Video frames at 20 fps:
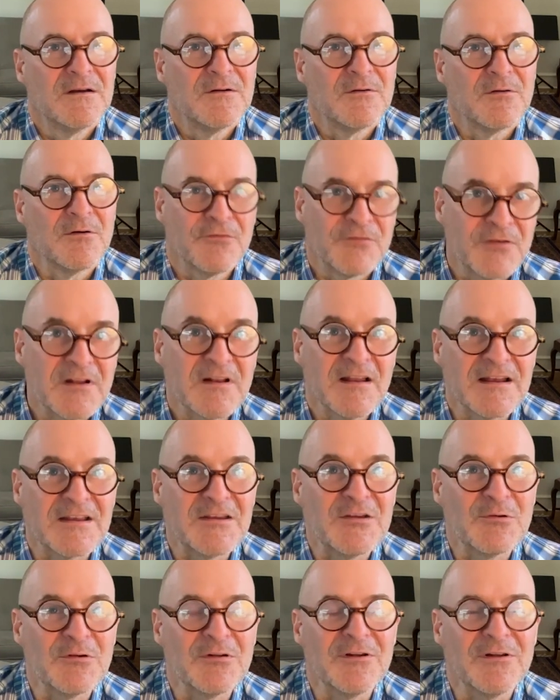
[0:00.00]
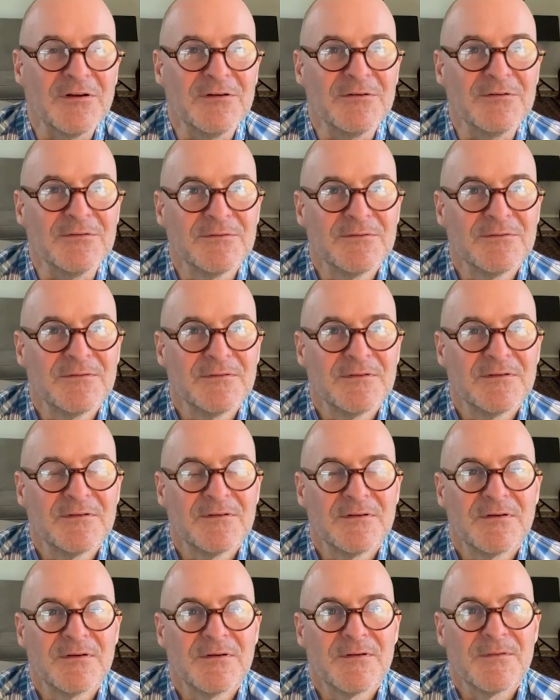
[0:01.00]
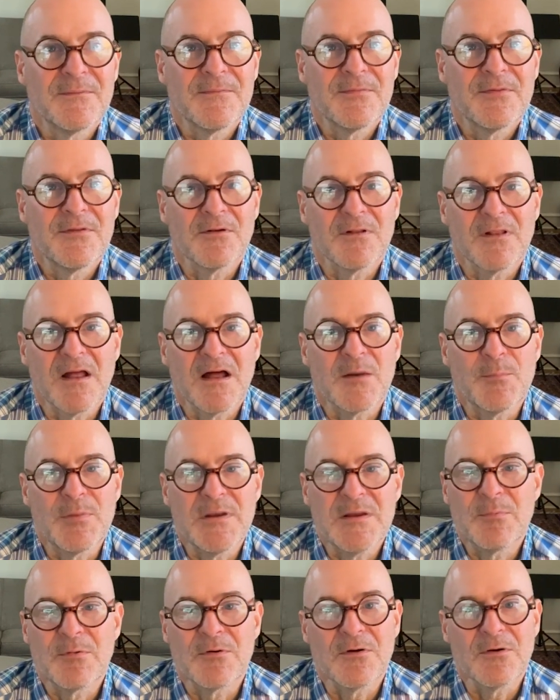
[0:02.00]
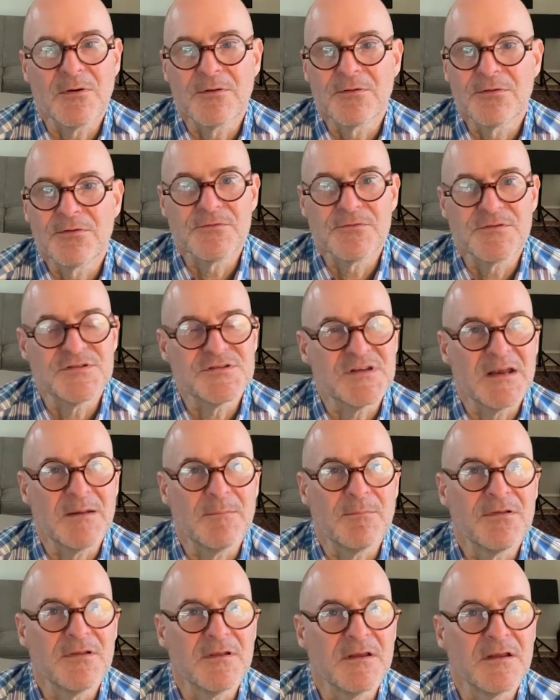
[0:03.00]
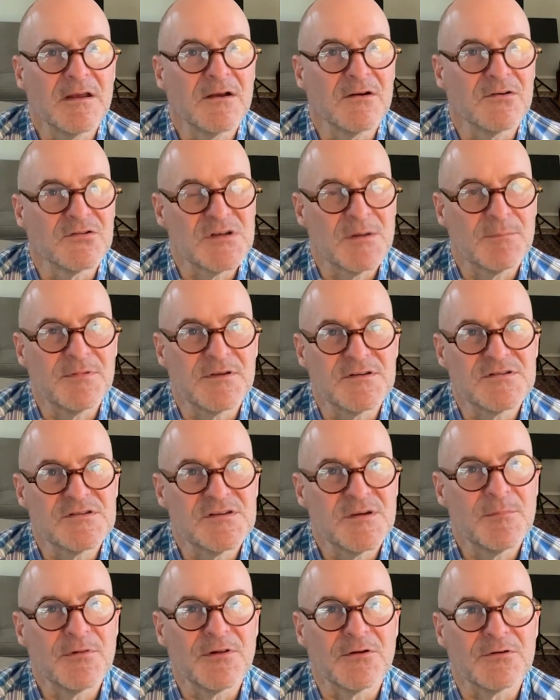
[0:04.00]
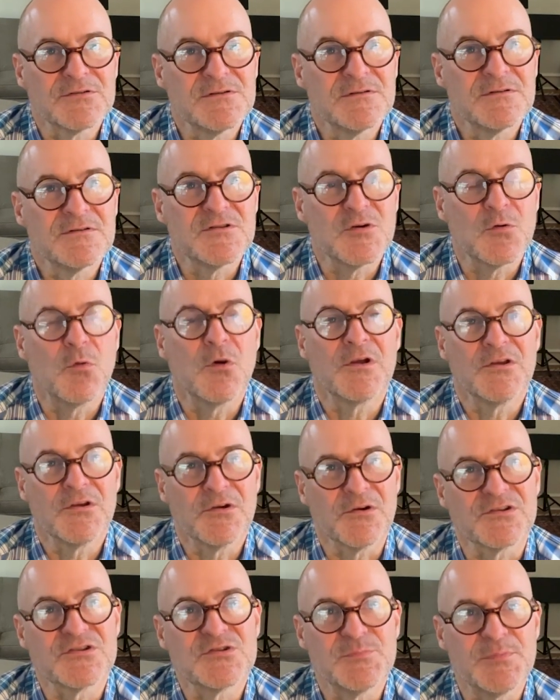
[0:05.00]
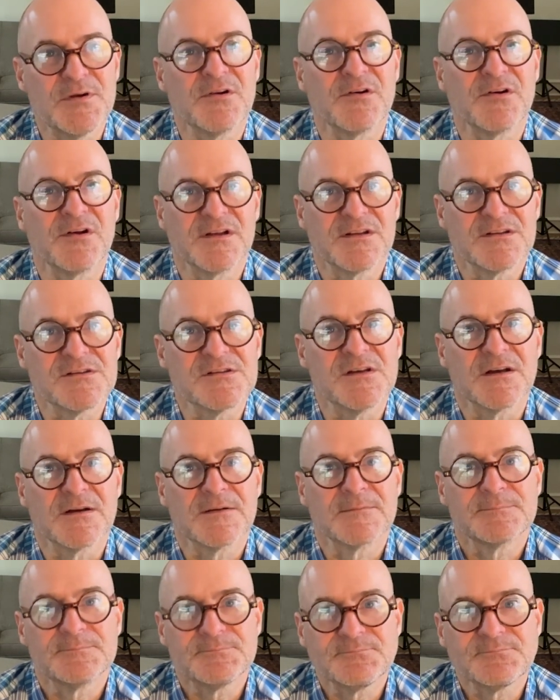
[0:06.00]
or feel like you're alone. There are a lot of people going the same thing or something similar to what you're experiencing.